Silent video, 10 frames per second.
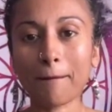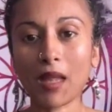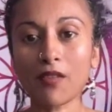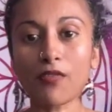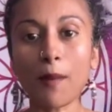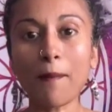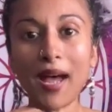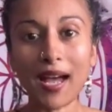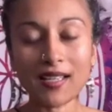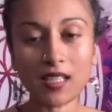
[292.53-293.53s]
from
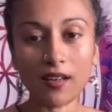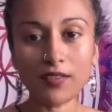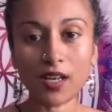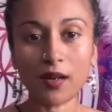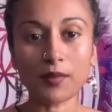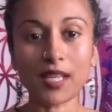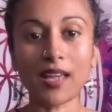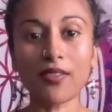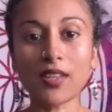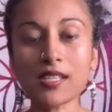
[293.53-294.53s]
past lifetimes
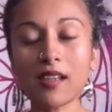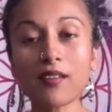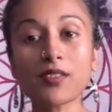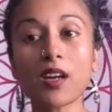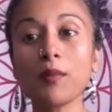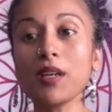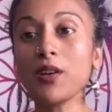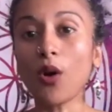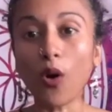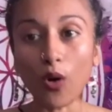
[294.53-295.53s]
and this lifetime in
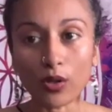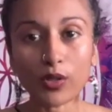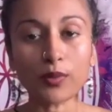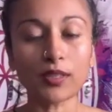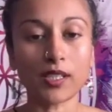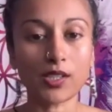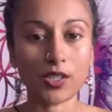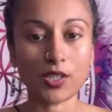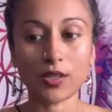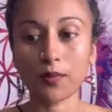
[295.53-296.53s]
all your
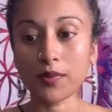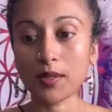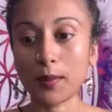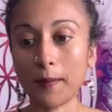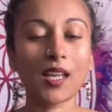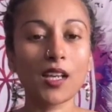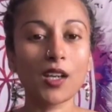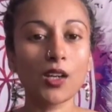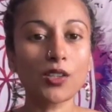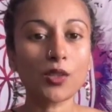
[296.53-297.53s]
relationships.
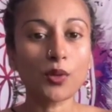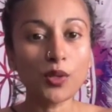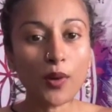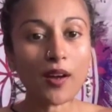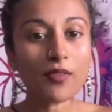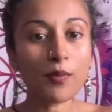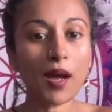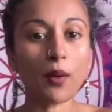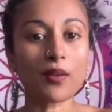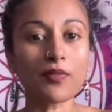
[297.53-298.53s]
So you have the
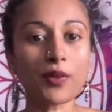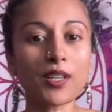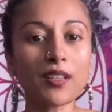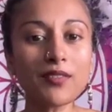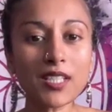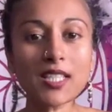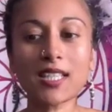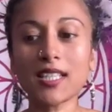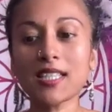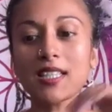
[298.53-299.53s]
power. Forgiveness
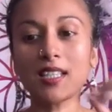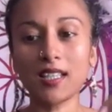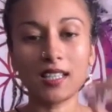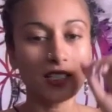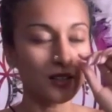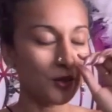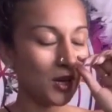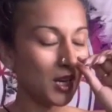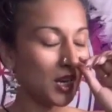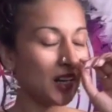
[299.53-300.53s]
is the key,
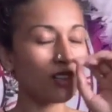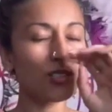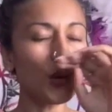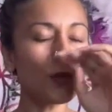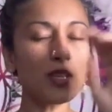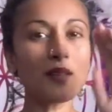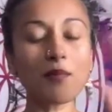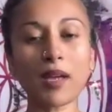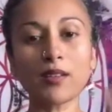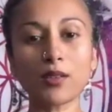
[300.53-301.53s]
okay? And I don't mean
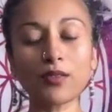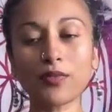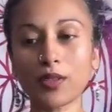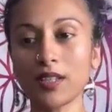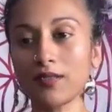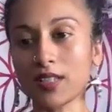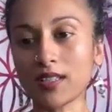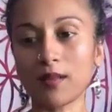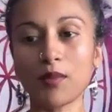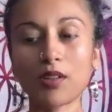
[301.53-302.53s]
mental forgiveness.
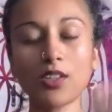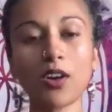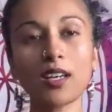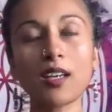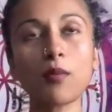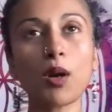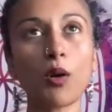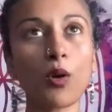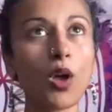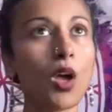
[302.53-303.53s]
I'm not talking about,